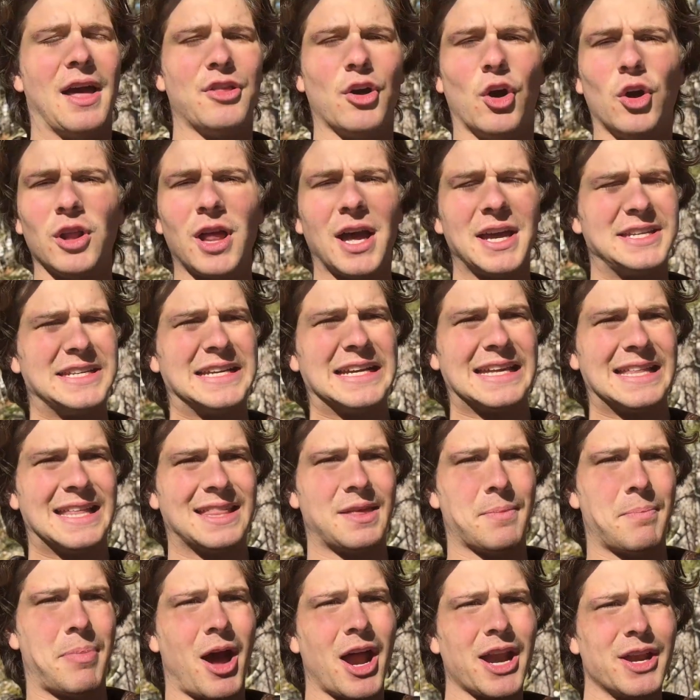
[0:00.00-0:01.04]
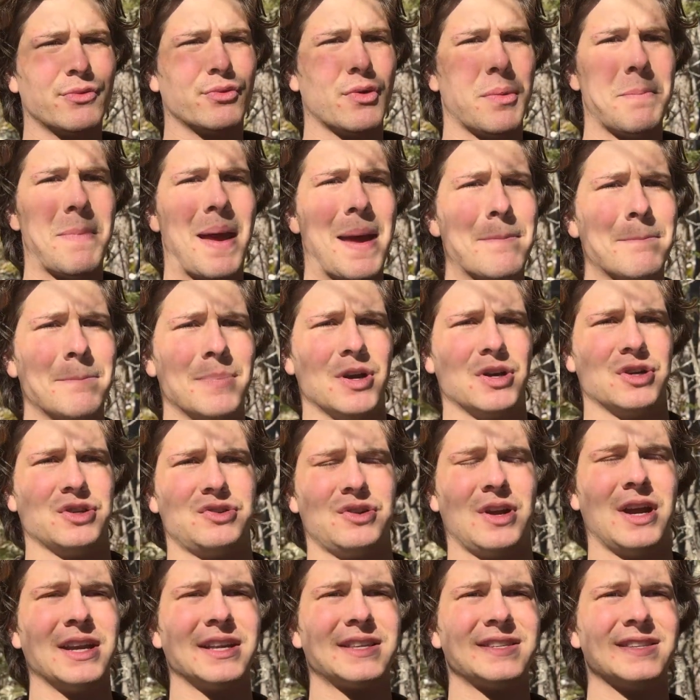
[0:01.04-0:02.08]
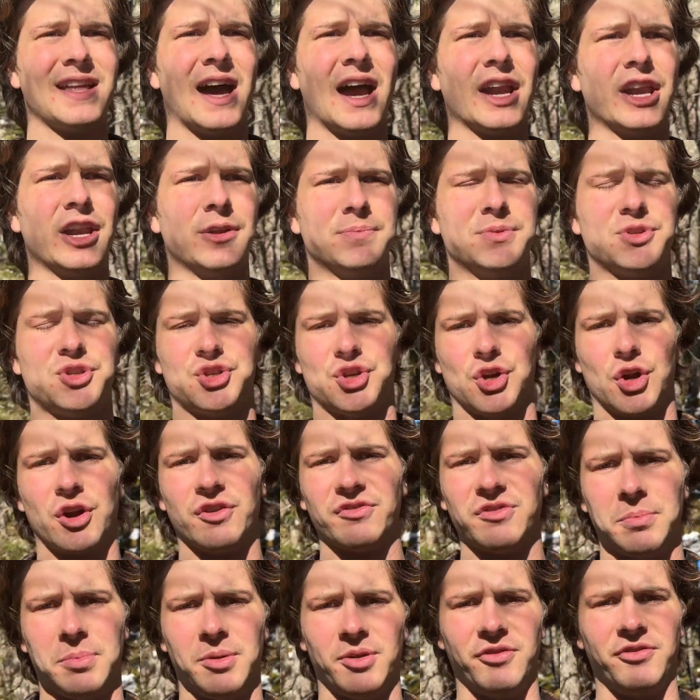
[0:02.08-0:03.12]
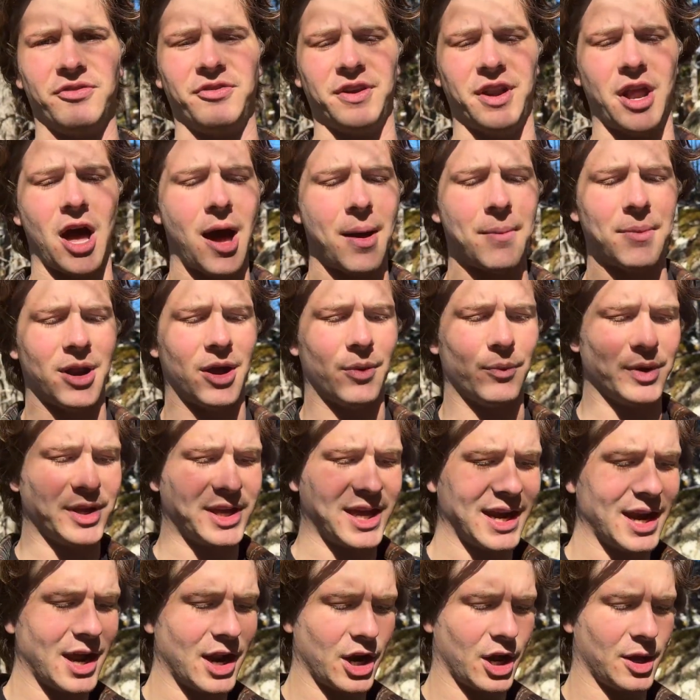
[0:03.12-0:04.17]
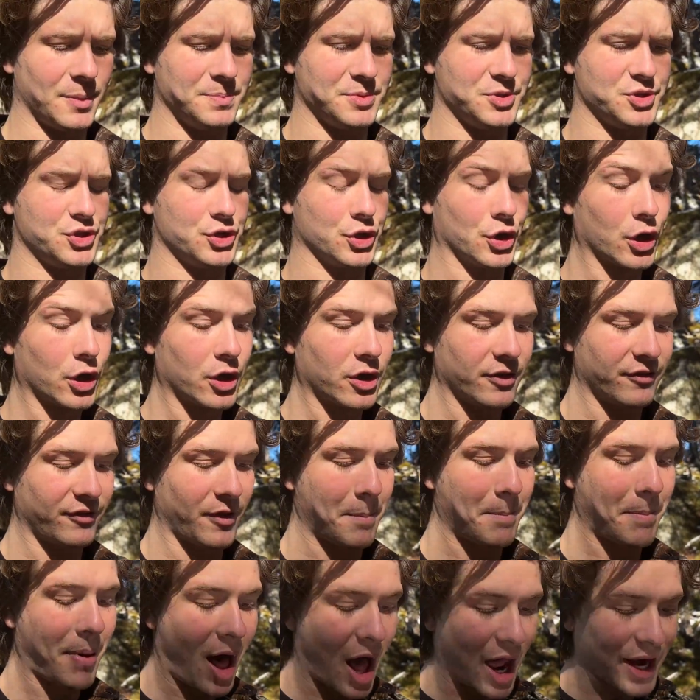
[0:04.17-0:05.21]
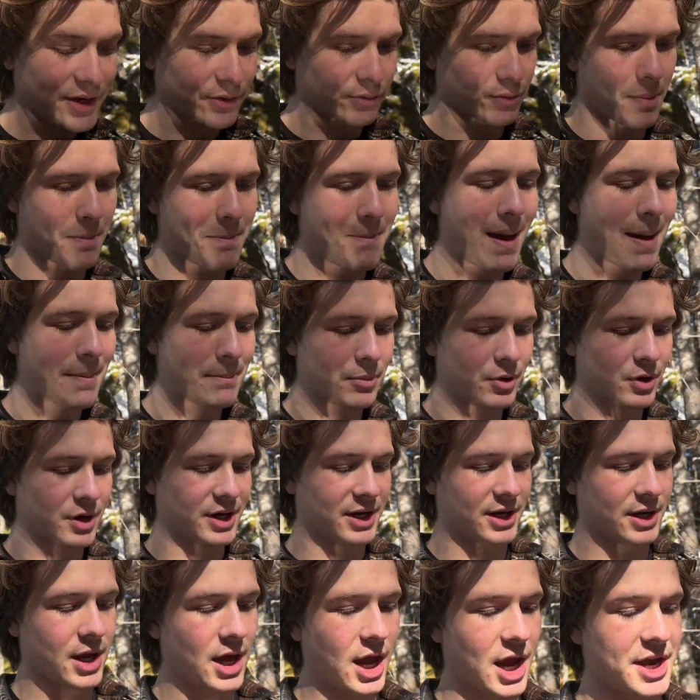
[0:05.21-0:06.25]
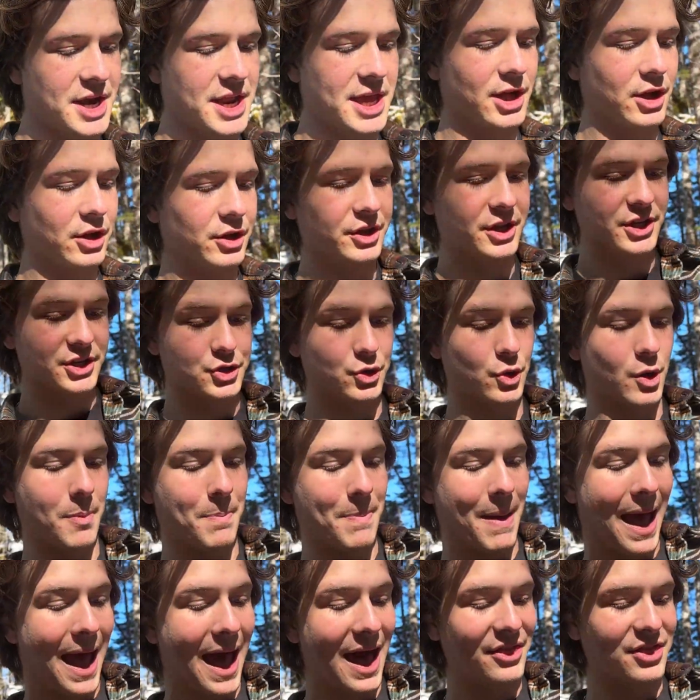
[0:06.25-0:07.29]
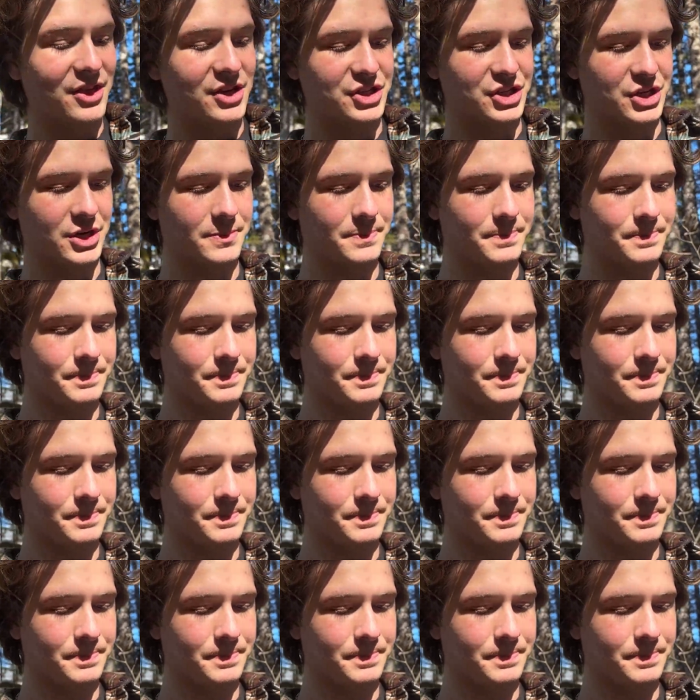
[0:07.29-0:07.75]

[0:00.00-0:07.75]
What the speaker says: the whole idea that the body remembers, right? It's not an observable phenomenon. We cannot observe a body remembering an illness or a pathogen.